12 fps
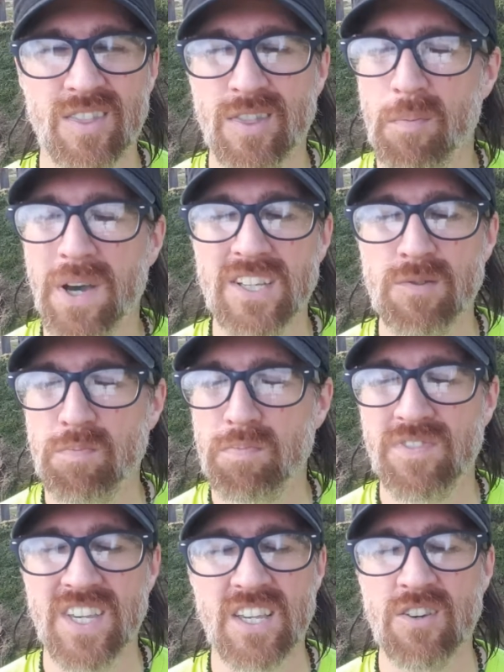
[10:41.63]
the best
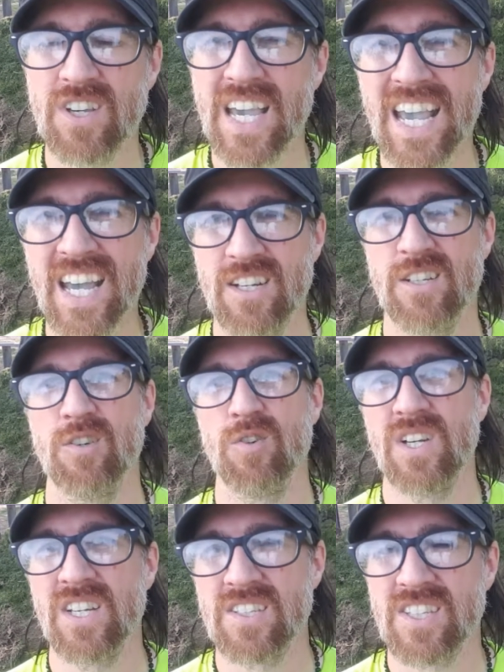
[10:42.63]
thing you can do
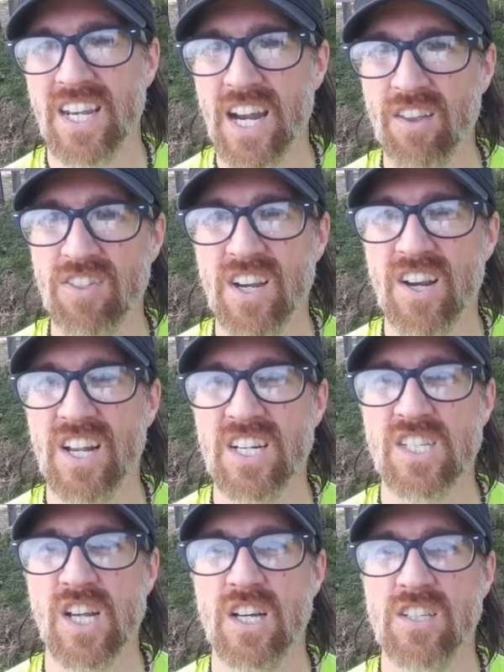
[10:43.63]
is get out there
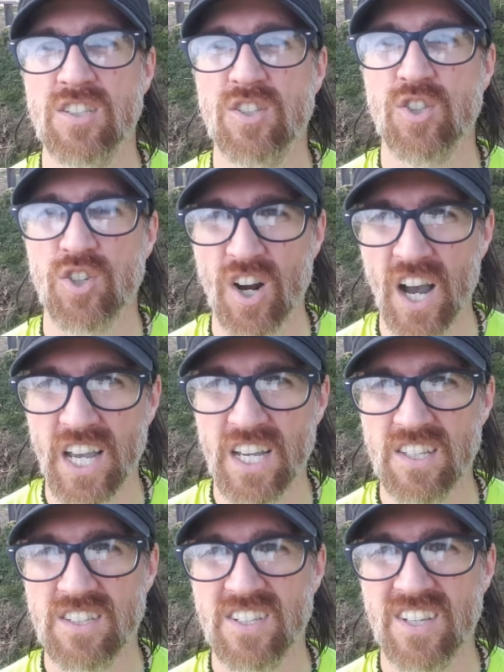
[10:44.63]
and just try
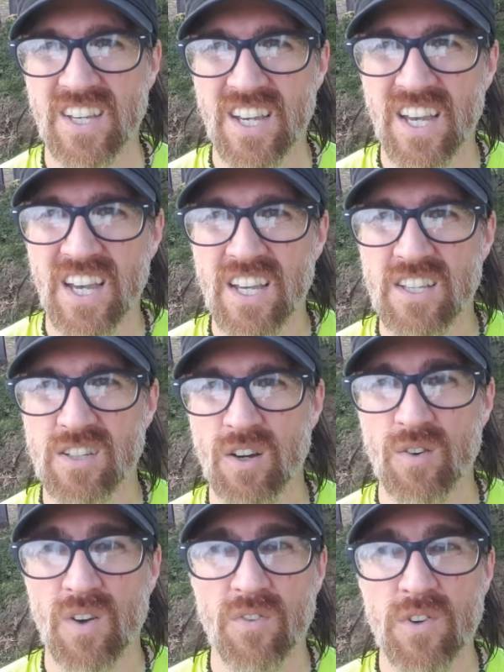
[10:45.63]
it.
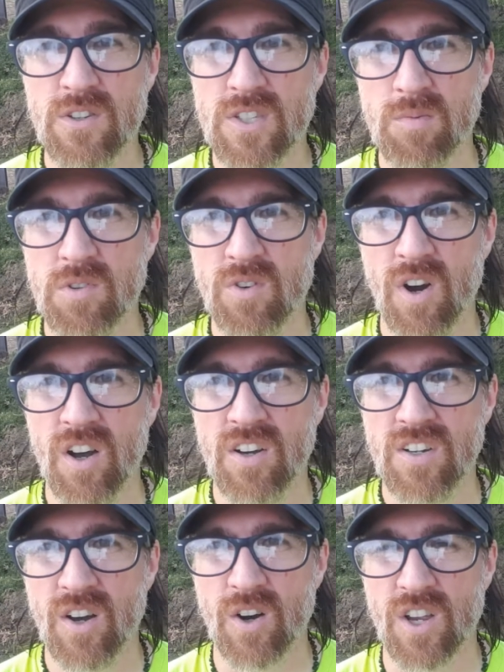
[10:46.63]
So if you do something
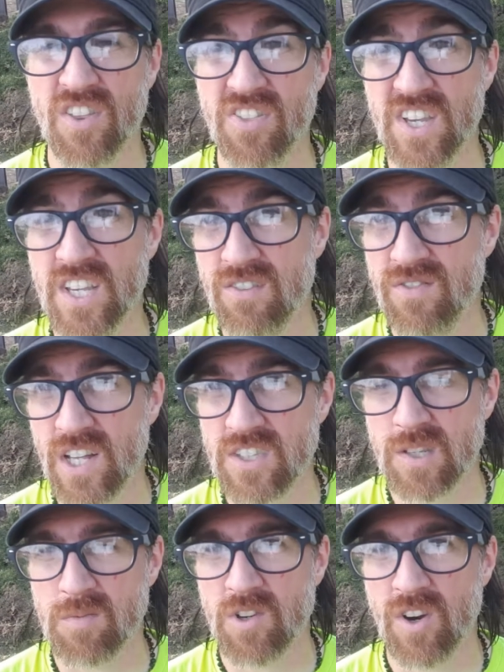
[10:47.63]
wrong, or you think you've done
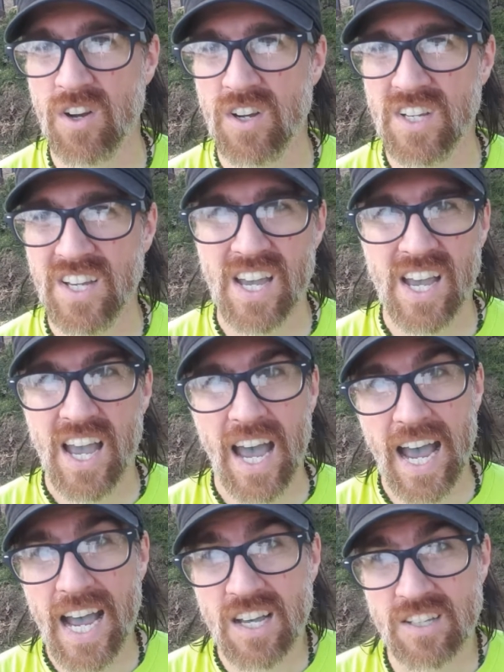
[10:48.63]
something wrong,
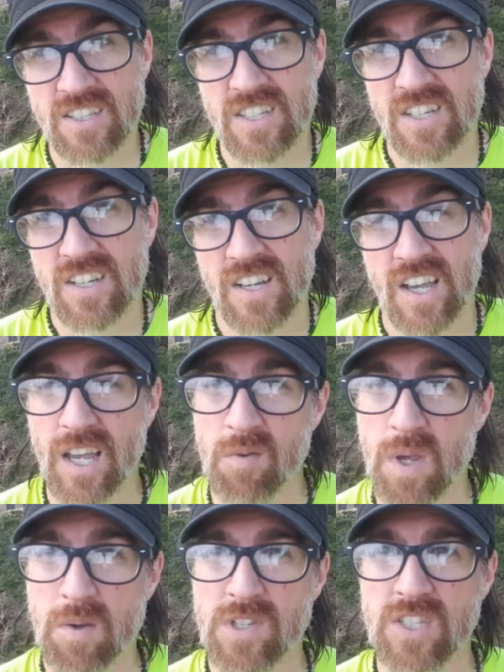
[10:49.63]
ask, and
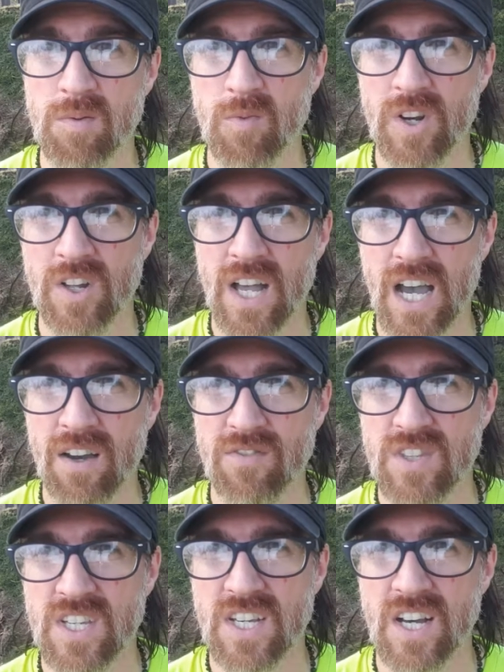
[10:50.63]
maybe someone will
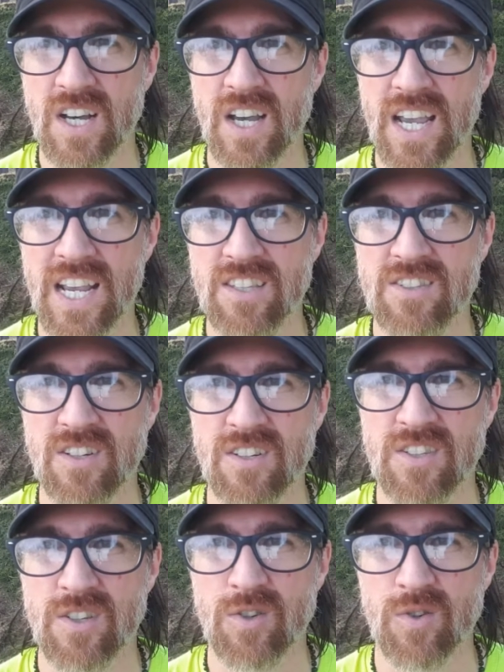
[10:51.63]
have the answer
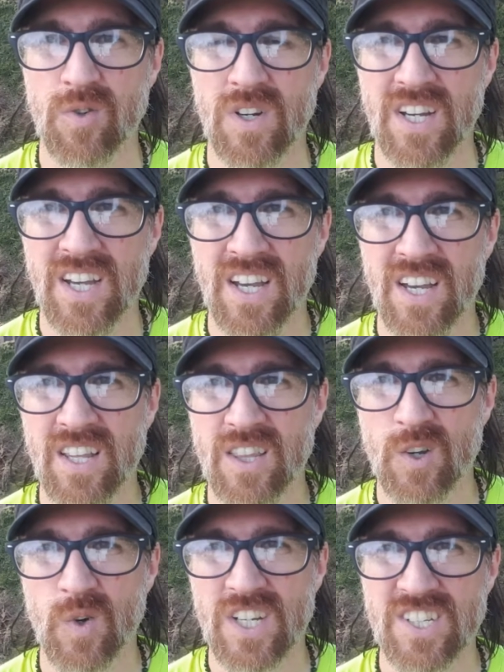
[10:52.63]
to
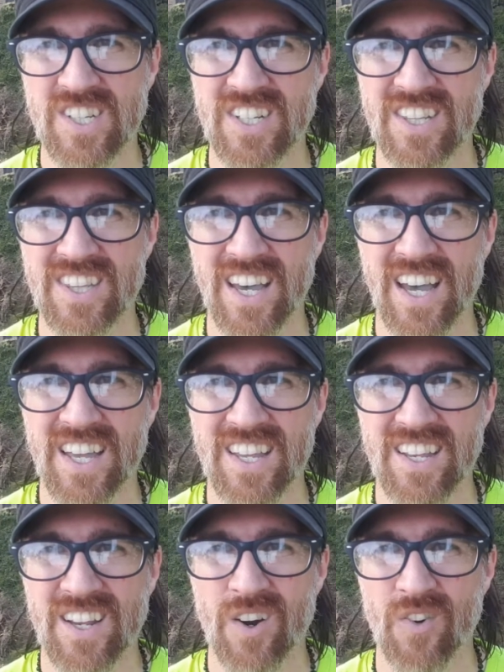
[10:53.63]
the question that
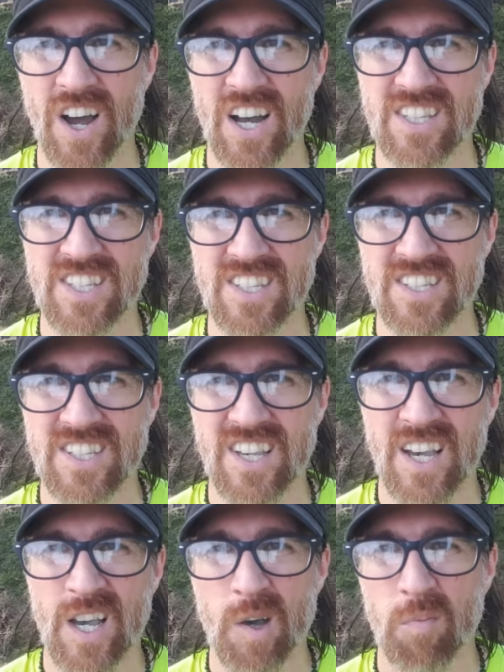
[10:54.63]
arises.
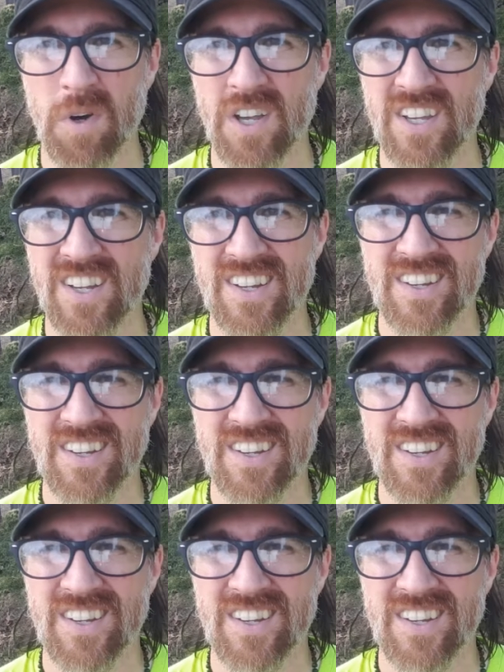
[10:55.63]
But